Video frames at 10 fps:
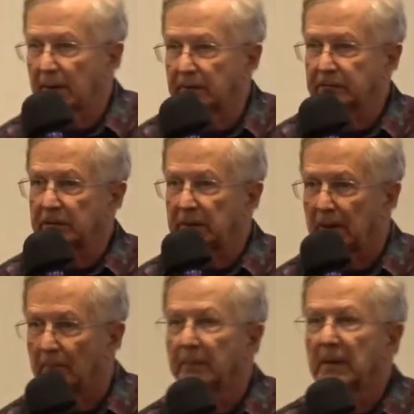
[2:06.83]

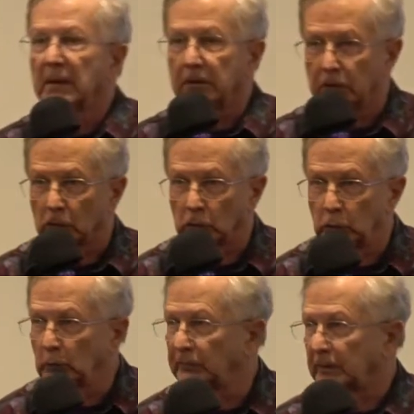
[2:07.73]
ICM, you're
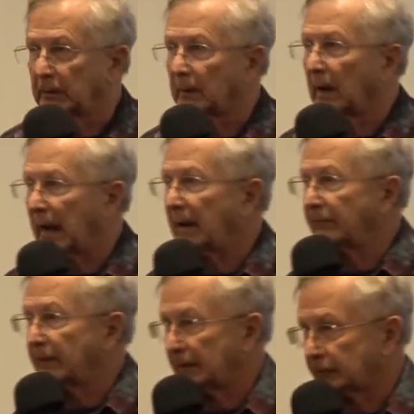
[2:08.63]
losing
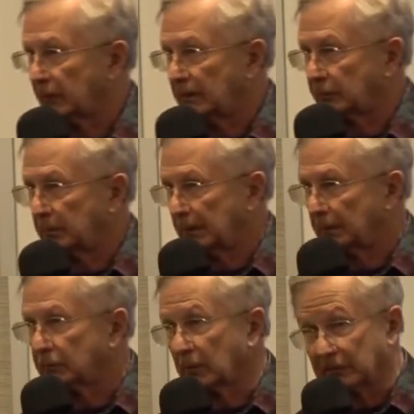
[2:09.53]
half of that
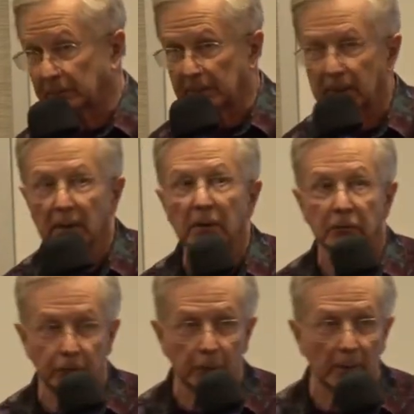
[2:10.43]
transmitter. Trust me,
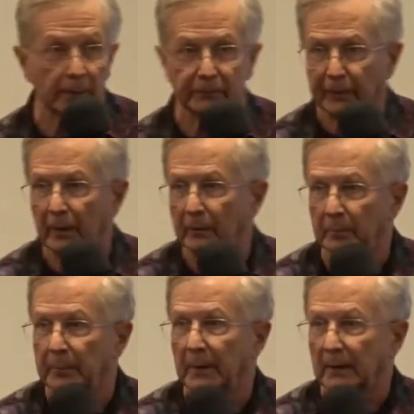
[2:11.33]
do it. It's
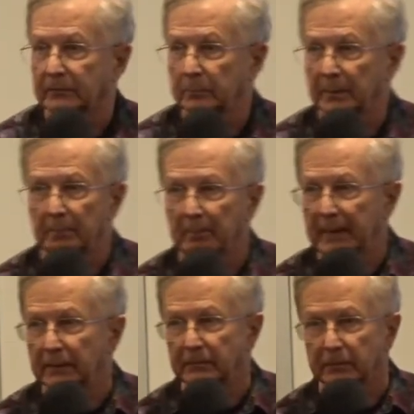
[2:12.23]
$100, but
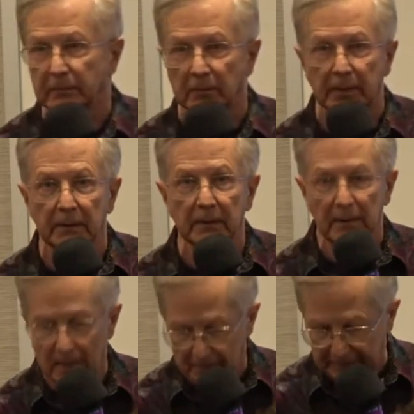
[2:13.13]
man, is it great.
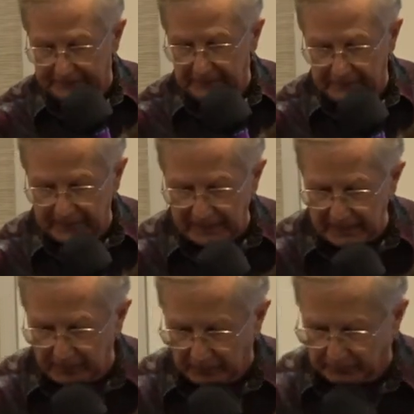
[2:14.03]
But the
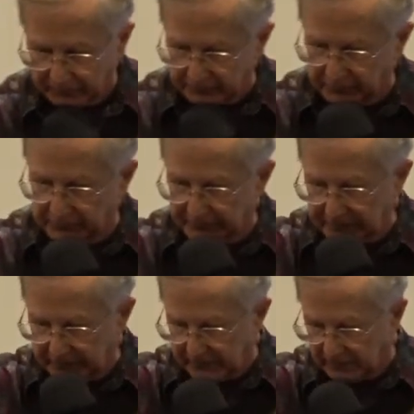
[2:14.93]
cable is really
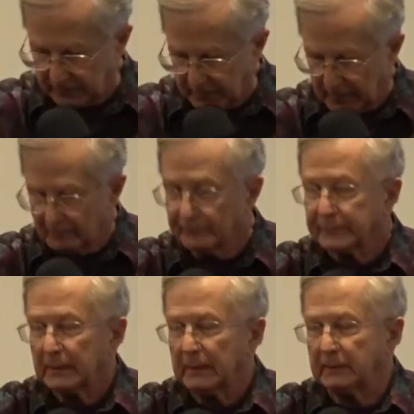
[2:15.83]
neat.
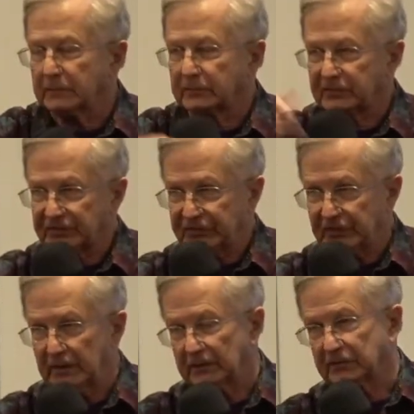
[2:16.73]

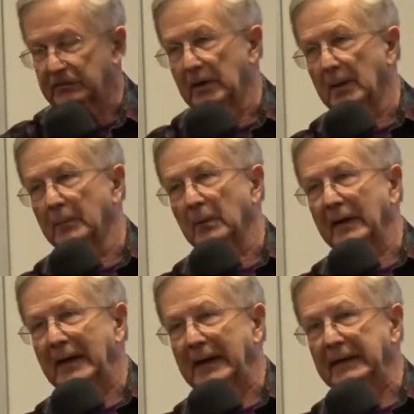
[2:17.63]
It's number
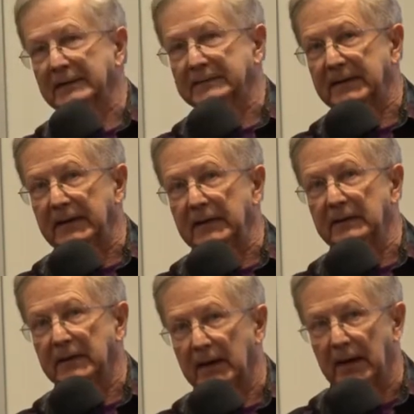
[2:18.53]

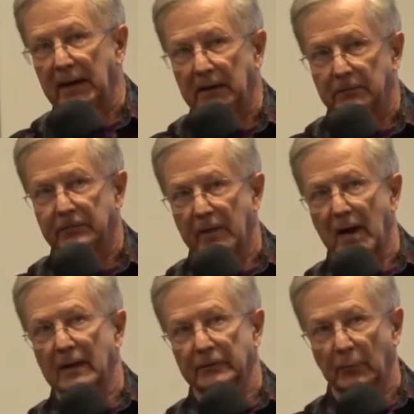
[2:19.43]
18 gauge,
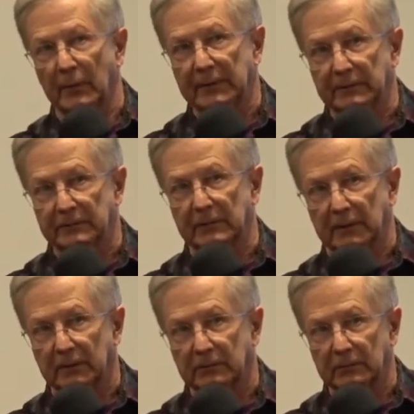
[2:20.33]
not
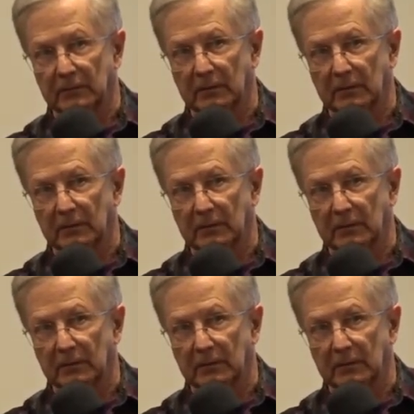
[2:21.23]
26.